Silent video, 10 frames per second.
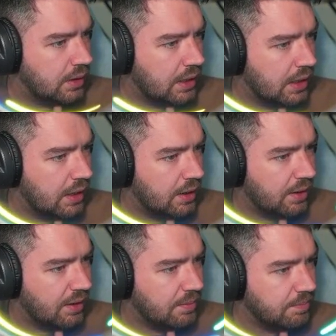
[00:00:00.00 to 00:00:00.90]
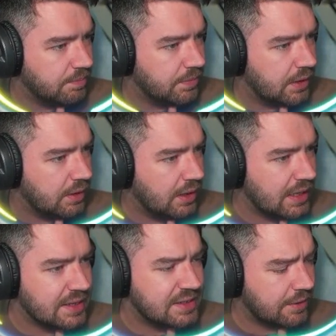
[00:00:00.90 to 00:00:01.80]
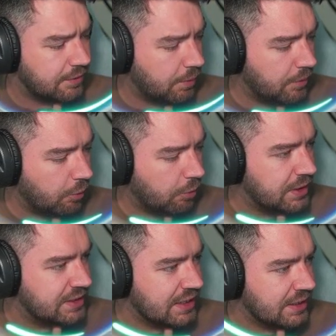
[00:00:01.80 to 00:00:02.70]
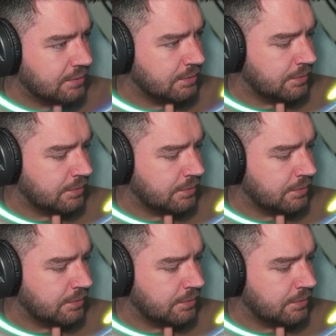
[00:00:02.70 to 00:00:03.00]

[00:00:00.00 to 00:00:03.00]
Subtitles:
Again, stuff that we've already seen.